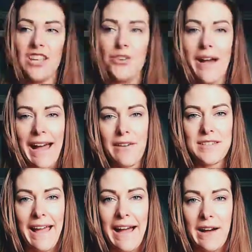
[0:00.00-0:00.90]
you have
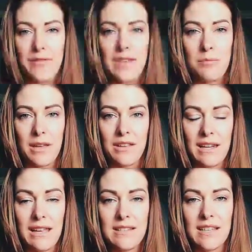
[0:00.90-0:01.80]
to have the
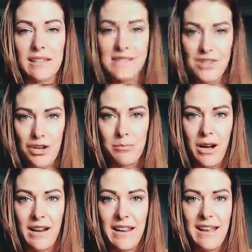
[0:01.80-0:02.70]
ability to listen to your
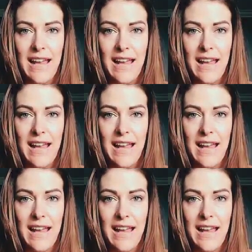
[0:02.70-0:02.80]
body.